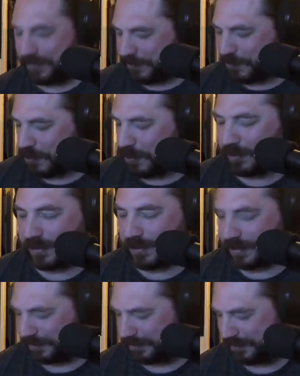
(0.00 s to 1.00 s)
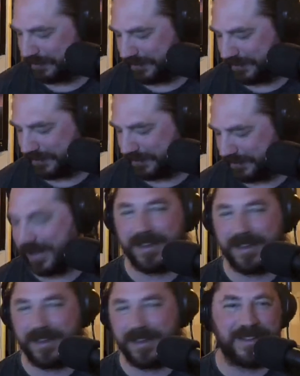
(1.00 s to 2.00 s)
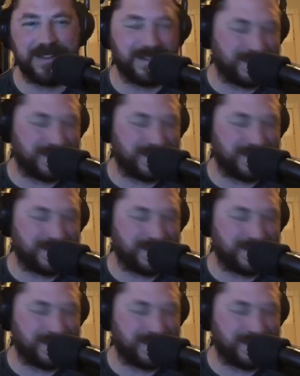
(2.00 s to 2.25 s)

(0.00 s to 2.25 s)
trolls? Because